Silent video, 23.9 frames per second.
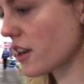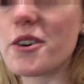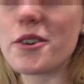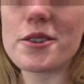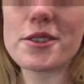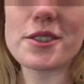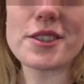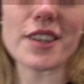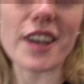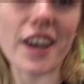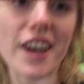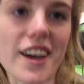
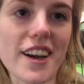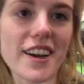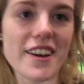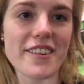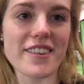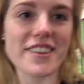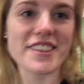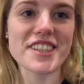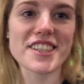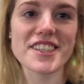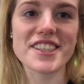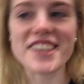Also,
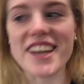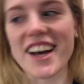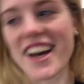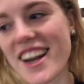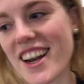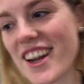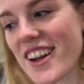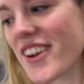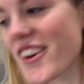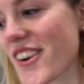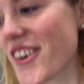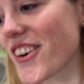which is
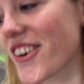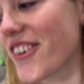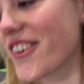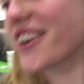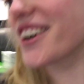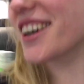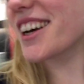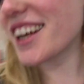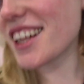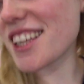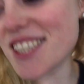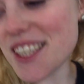kind of cool,
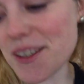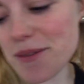and